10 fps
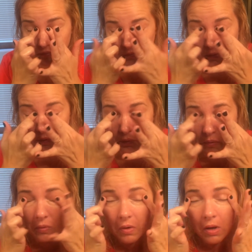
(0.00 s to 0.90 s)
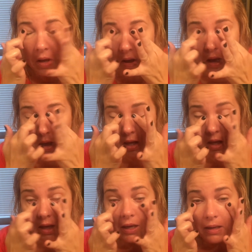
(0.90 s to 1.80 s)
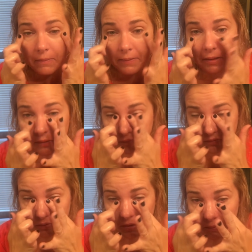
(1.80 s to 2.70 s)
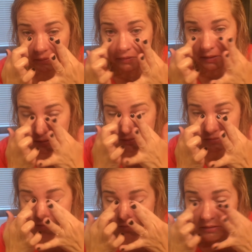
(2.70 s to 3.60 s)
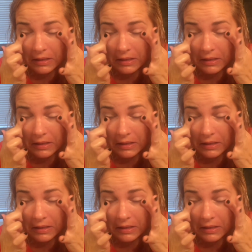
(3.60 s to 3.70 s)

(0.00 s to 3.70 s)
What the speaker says: So I'm going to start with this.